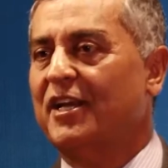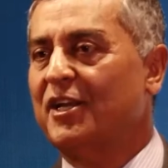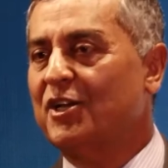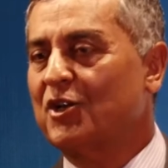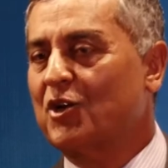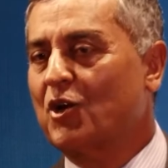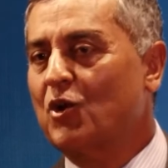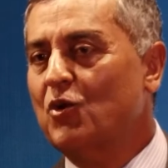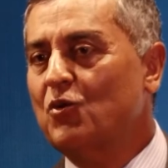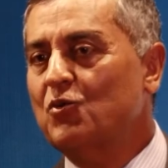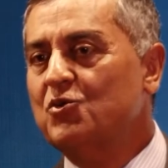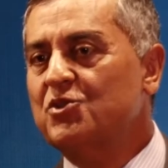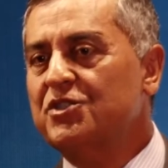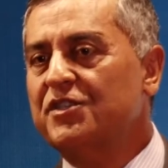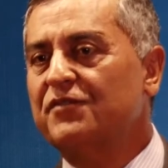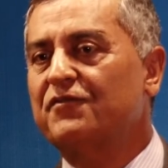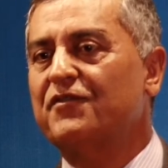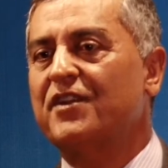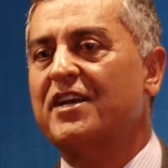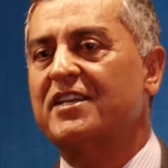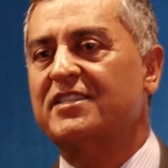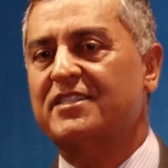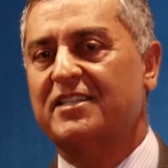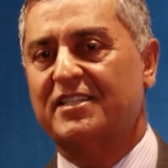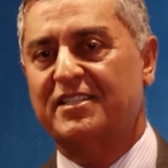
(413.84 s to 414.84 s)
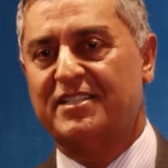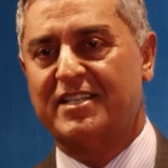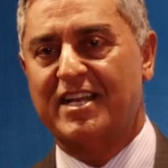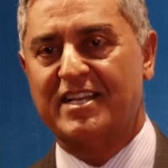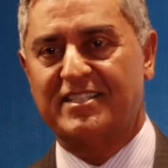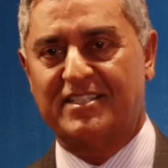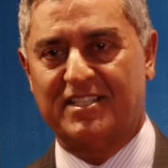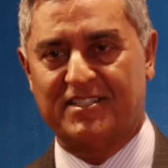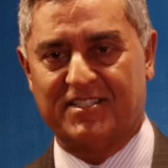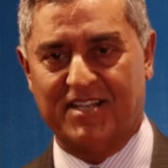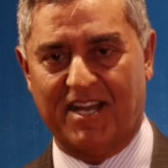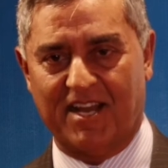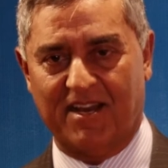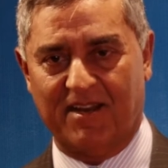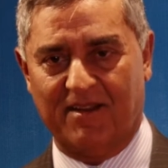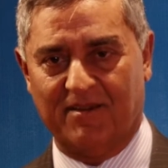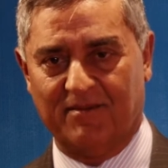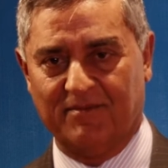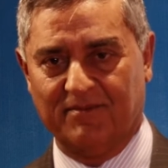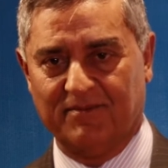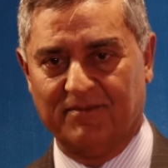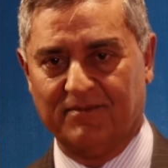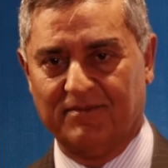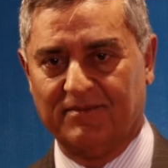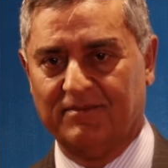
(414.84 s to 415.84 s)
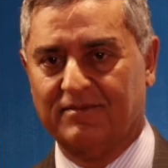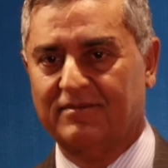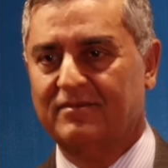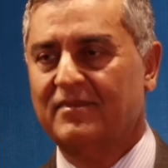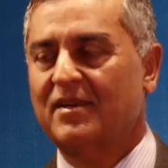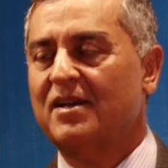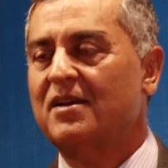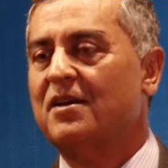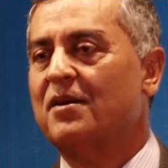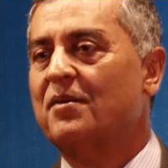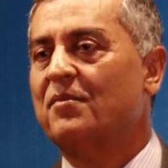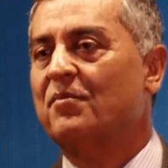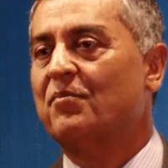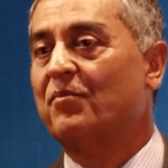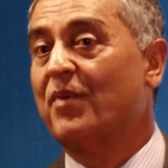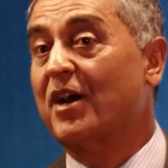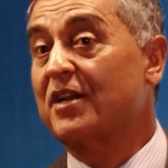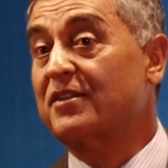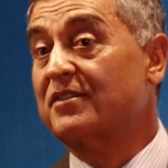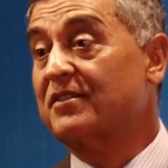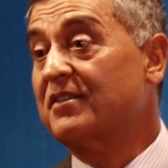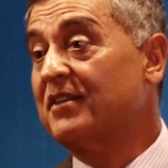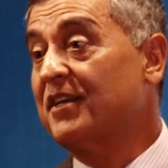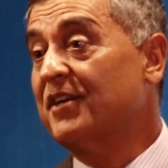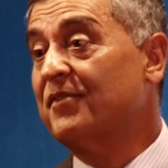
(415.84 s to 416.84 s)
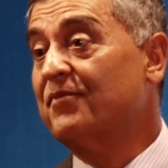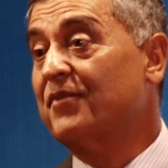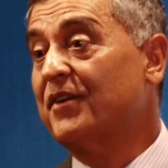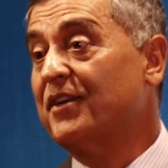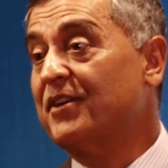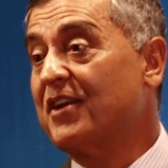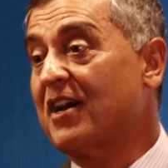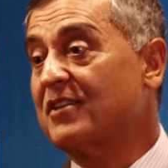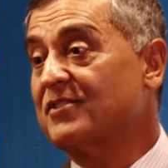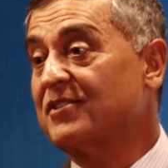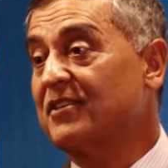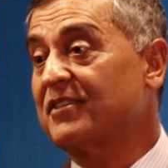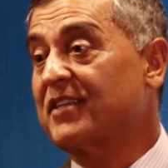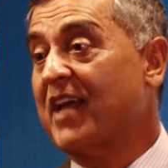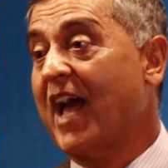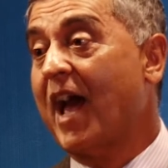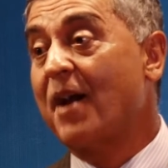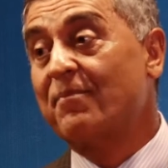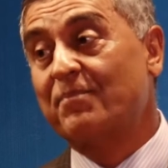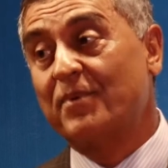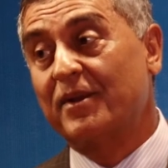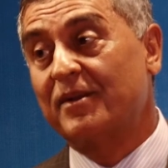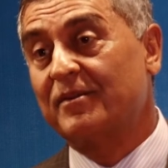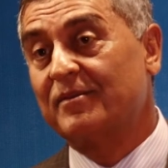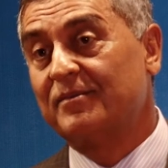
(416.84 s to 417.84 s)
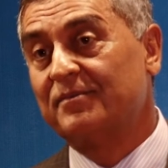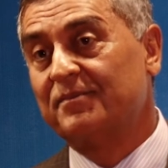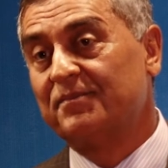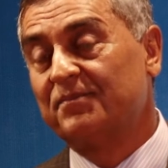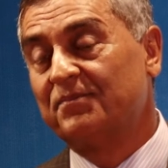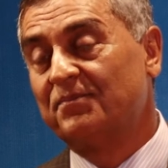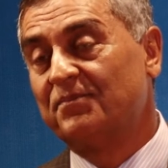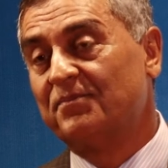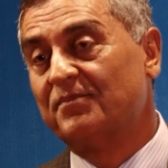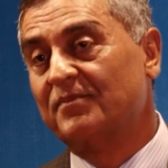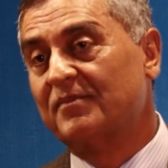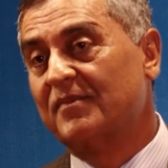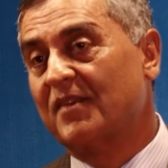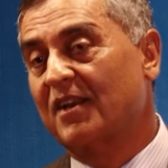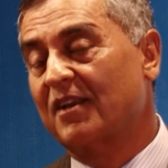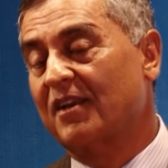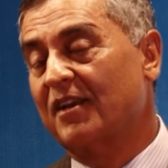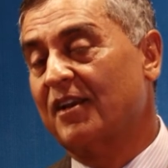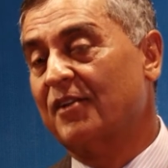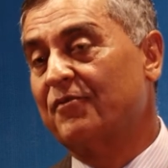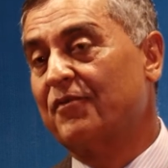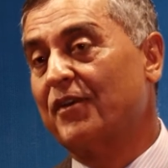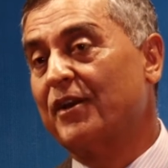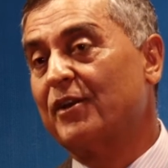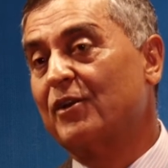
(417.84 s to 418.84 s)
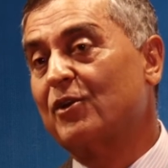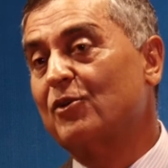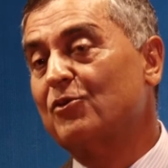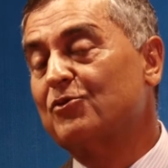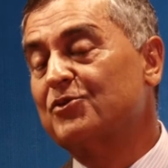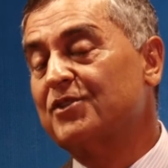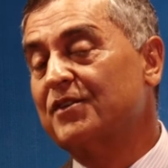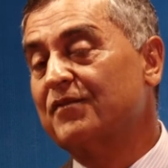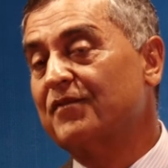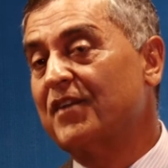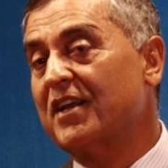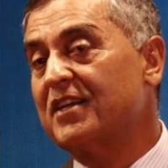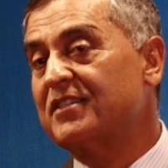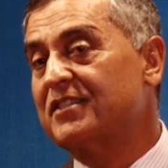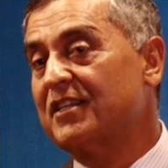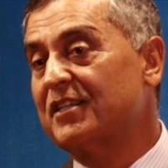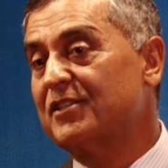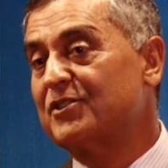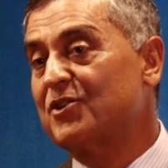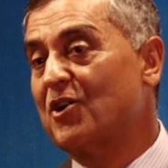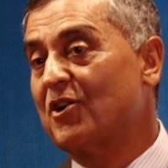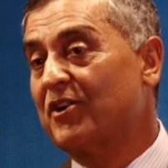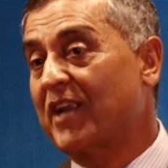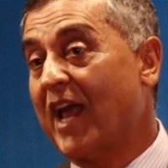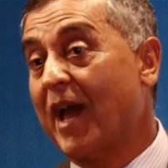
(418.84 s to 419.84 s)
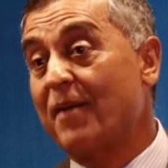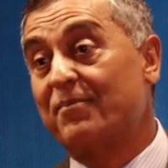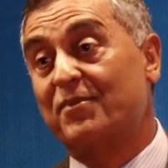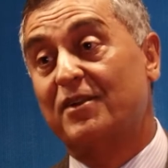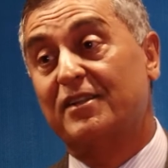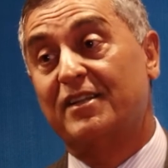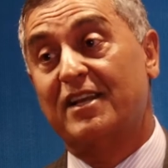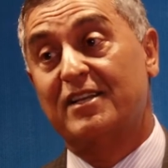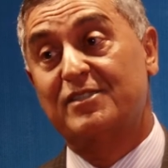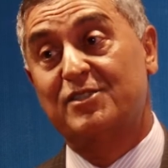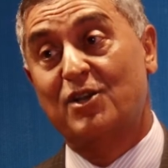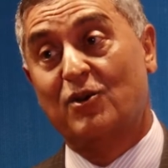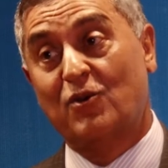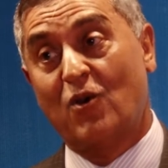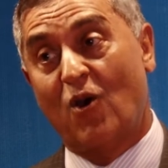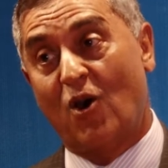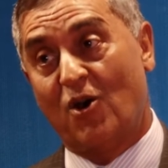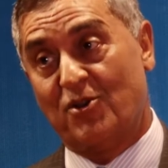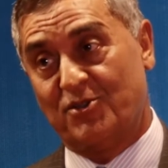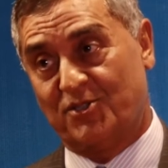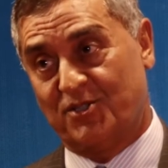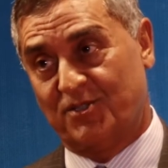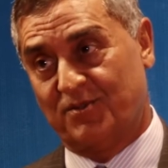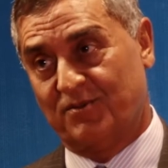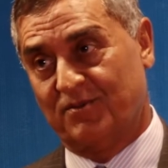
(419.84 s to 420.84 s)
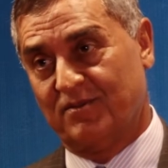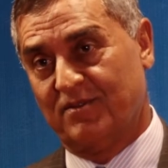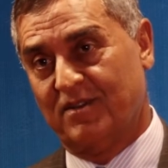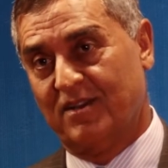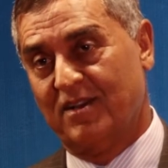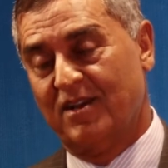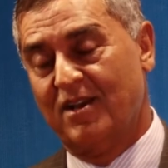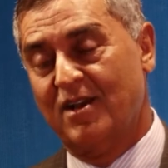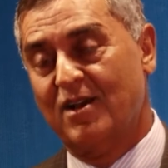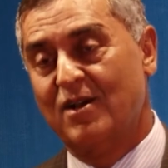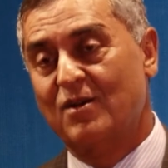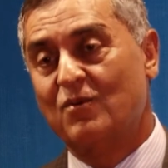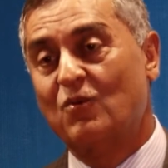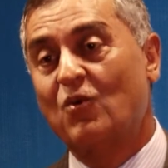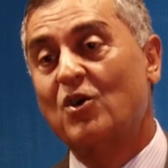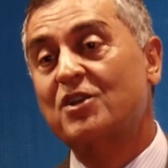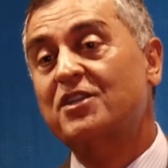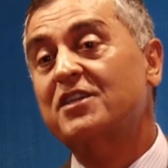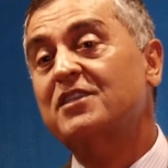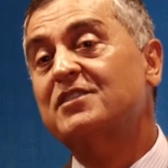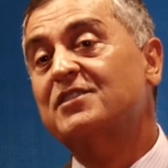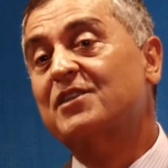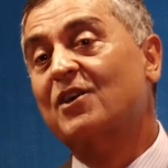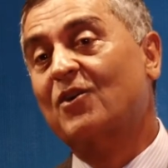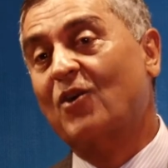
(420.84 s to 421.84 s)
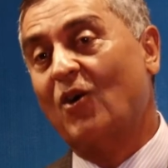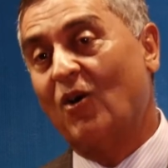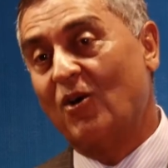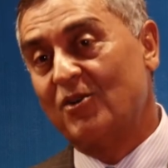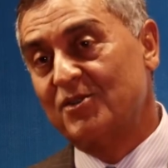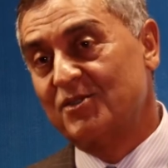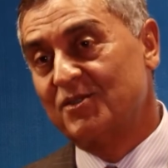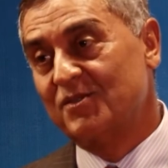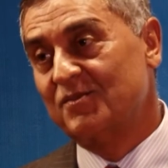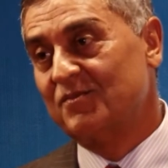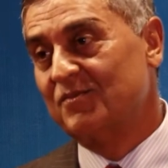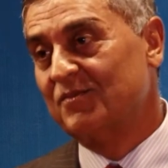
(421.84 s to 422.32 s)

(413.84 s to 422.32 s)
inclusiveness is necessary. But if it doesn't happen, if inclusiveness is not happening, there is a cause. What is the cause?